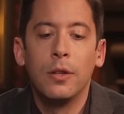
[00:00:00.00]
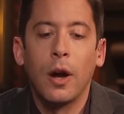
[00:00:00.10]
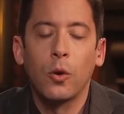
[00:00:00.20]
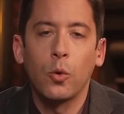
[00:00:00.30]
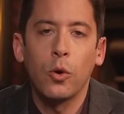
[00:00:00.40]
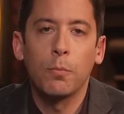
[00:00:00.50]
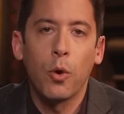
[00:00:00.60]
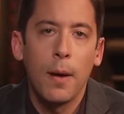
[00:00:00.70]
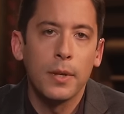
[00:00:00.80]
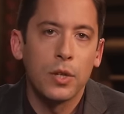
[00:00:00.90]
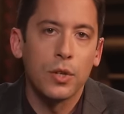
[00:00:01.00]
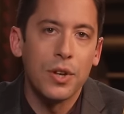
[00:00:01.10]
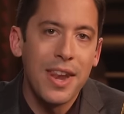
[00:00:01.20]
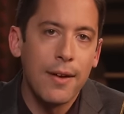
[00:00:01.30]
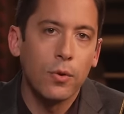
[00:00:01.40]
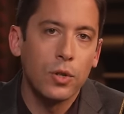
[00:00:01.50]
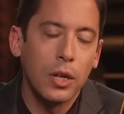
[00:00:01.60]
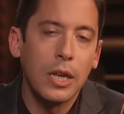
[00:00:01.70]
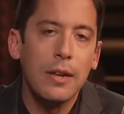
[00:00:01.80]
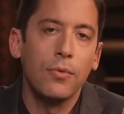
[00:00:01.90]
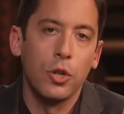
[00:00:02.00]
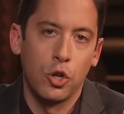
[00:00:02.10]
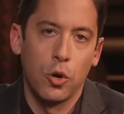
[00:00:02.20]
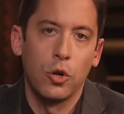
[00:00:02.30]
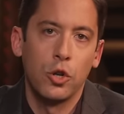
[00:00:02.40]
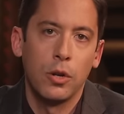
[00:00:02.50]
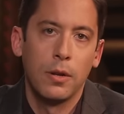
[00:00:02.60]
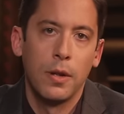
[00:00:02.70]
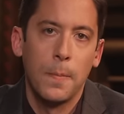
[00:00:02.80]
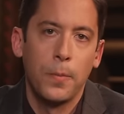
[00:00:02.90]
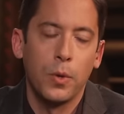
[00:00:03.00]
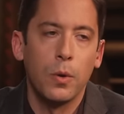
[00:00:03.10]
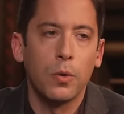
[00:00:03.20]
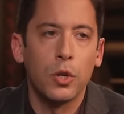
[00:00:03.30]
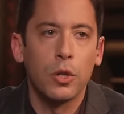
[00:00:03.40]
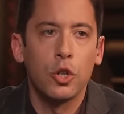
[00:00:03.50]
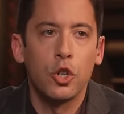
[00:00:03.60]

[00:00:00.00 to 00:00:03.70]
our Lord promises never to leave the church. You know, the, the